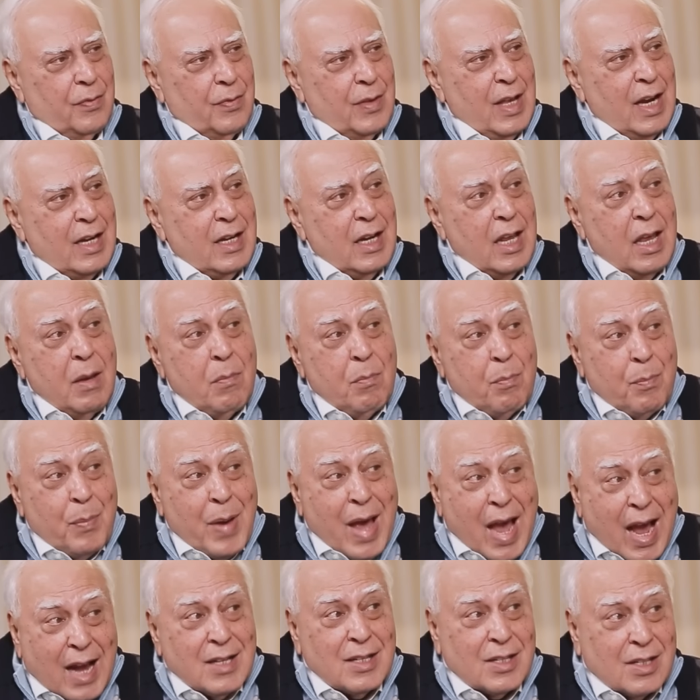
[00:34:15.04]
That
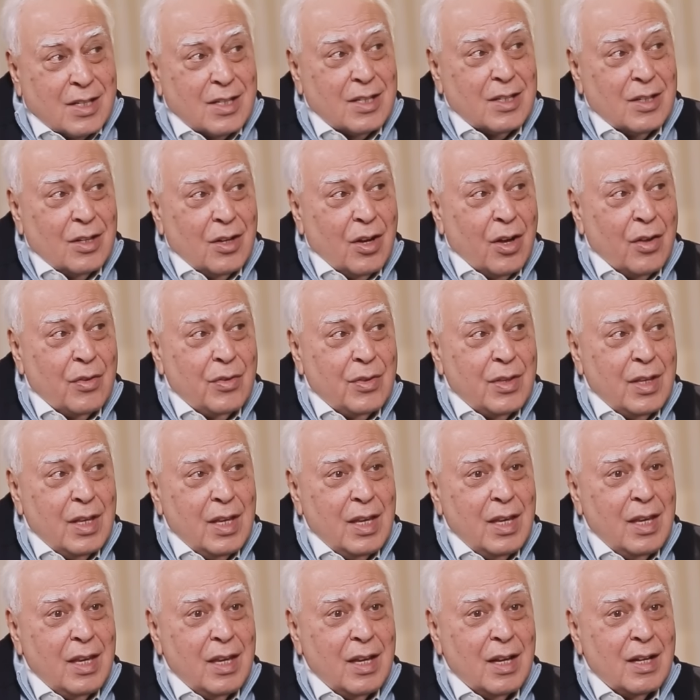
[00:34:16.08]
impacts on
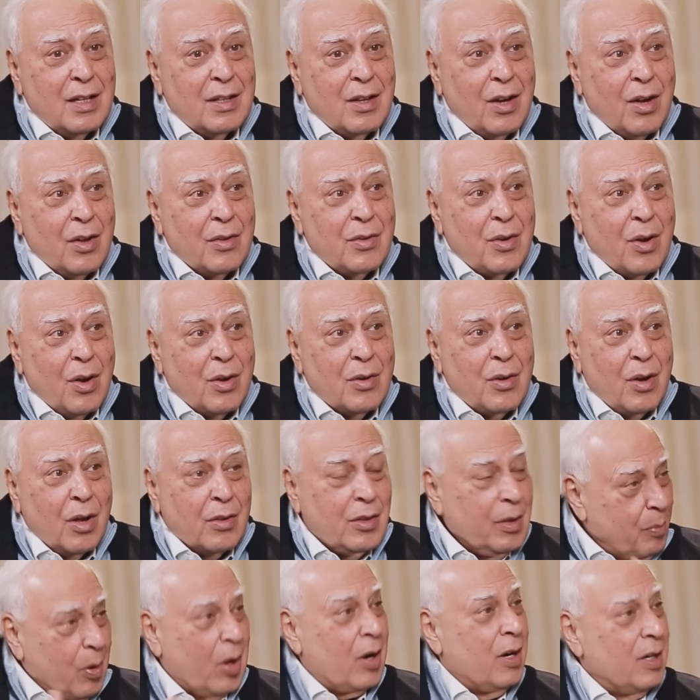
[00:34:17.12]
the
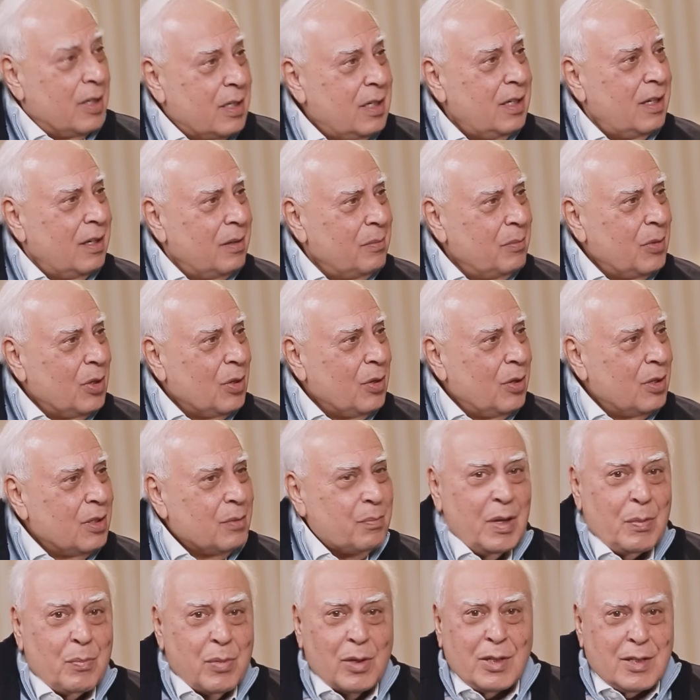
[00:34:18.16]
polity because
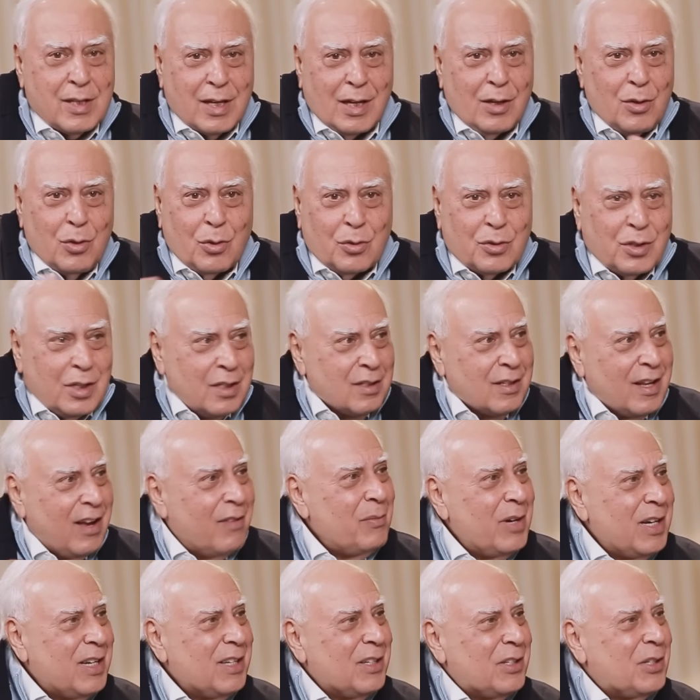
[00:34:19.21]
people say, look, this
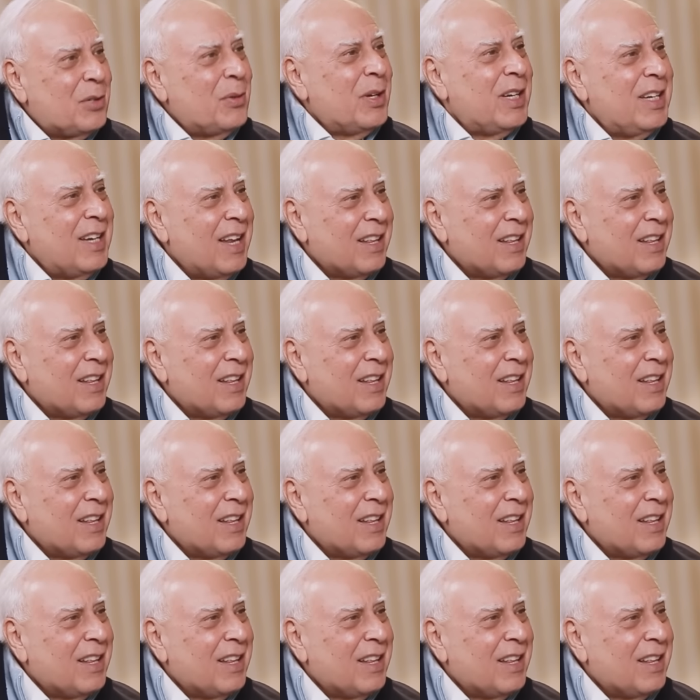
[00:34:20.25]
government is doing